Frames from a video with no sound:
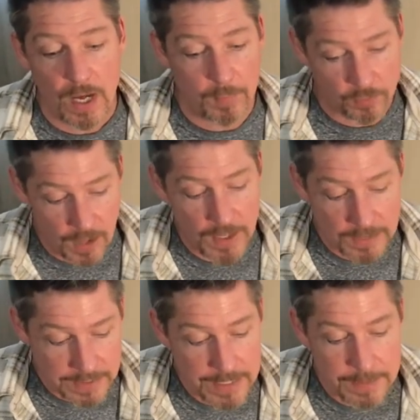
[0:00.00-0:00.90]
I'm trying
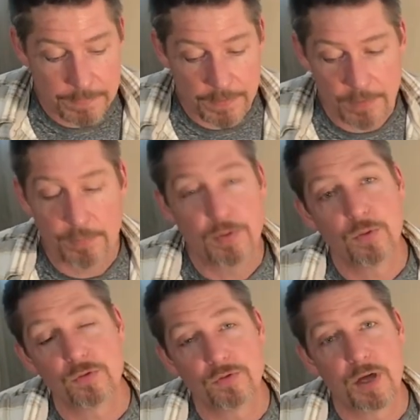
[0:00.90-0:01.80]
to keep the
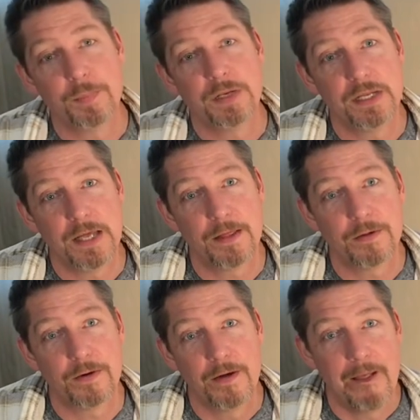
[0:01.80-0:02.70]
builds coming
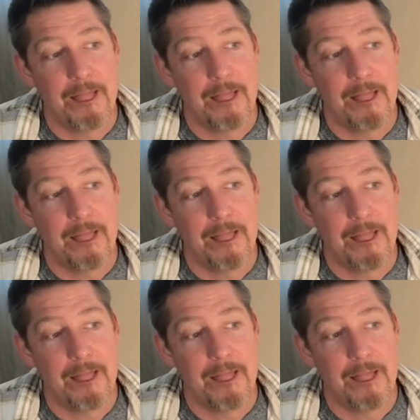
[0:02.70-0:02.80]
together,